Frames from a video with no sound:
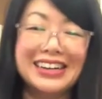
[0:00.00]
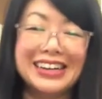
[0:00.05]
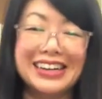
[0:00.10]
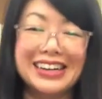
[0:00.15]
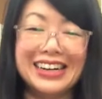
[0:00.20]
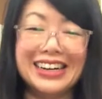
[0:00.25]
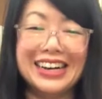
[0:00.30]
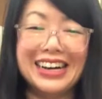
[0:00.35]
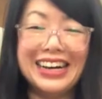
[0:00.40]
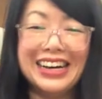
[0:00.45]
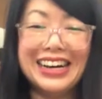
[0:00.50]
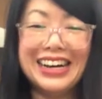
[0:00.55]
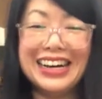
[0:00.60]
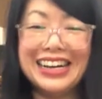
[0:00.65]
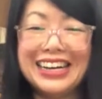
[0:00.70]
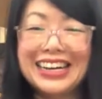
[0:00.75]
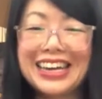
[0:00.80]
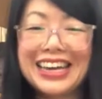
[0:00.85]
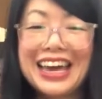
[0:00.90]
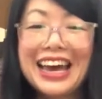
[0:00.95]

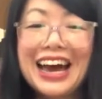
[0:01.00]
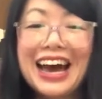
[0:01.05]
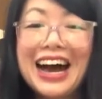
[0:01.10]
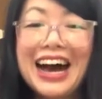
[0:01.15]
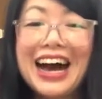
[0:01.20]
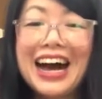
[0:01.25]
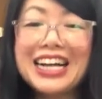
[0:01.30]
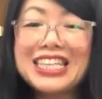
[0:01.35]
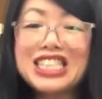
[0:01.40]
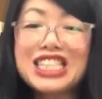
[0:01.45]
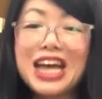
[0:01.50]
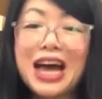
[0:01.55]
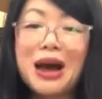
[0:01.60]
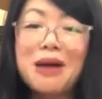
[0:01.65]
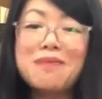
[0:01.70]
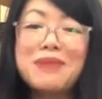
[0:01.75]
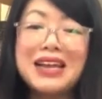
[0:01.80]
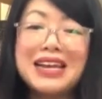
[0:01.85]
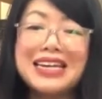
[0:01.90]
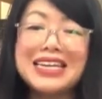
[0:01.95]
uh,
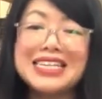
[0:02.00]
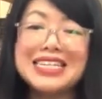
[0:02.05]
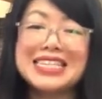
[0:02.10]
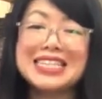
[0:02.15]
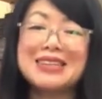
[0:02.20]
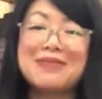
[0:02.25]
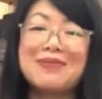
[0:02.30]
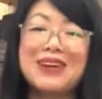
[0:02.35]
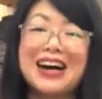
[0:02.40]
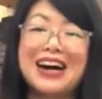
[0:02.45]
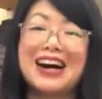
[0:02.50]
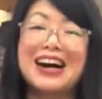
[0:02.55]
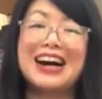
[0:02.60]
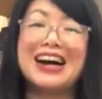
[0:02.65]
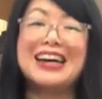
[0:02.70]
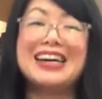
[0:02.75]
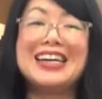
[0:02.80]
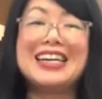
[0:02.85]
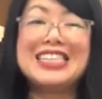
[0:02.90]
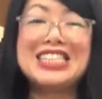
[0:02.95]
ciao
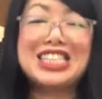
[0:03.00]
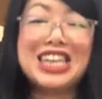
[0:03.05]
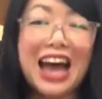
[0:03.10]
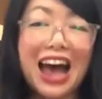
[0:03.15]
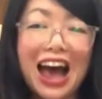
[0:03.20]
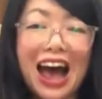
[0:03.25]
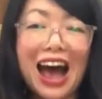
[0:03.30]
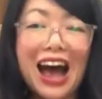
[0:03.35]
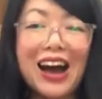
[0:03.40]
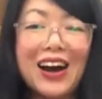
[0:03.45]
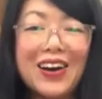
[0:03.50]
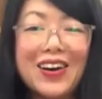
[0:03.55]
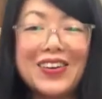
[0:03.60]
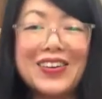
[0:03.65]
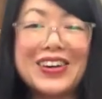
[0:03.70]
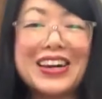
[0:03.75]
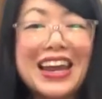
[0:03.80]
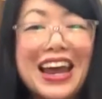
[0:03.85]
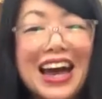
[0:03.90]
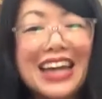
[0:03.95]
bellissima.
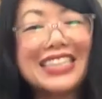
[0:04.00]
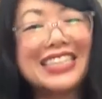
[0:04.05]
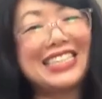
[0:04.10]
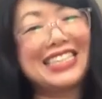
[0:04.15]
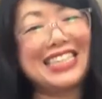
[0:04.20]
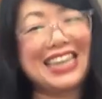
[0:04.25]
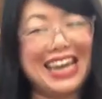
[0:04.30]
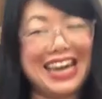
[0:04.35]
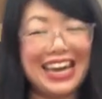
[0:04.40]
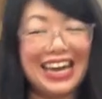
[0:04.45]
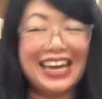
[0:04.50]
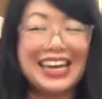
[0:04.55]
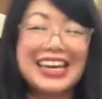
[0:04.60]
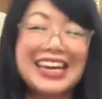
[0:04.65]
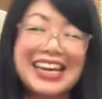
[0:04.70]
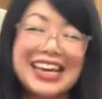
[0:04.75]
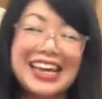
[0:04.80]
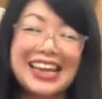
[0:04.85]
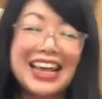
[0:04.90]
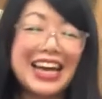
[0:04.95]
Ciao. Grazie.
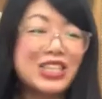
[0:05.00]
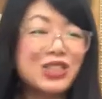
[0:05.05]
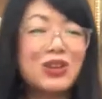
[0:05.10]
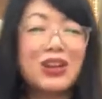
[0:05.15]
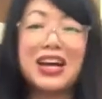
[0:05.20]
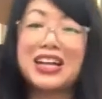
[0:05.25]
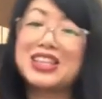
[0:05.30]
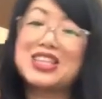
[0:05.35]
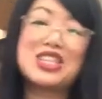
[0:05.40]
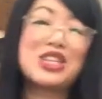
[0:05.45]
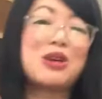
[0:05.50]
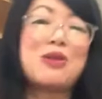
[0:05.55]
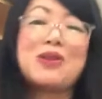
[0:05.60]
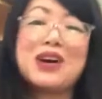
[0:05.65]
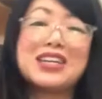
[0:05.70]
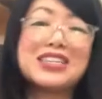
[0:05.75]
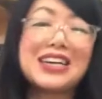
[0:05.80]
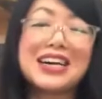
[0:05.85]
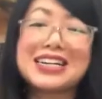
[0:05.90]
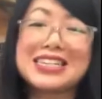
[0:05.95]
That's all like the two
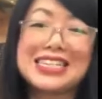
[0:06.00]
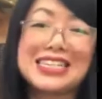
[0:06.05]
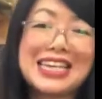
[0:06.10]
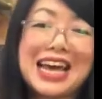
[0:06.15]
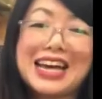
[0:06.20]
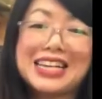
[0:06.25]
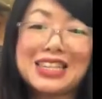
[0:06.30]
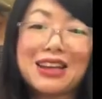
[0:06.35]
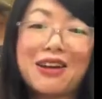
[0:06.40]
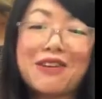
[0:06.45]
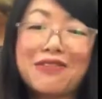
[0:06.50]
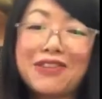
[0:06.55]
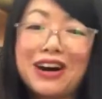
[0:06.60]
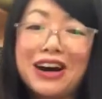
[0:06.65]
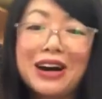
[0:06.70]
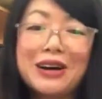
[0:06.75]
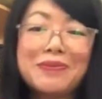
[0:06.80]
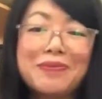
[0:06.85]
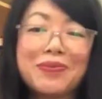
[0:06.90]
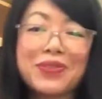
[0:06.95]
words I can say so
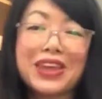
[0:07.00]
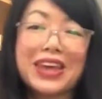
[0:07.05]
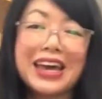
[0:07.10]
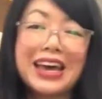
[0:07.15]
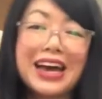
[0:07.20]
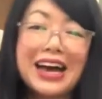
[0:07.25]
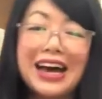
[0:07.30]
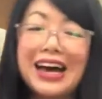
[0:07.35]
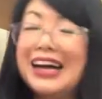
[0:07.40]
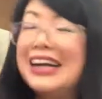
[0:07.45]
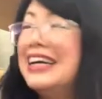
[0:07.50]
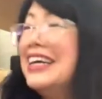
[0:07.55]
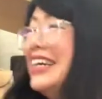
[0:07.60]
far. Uh,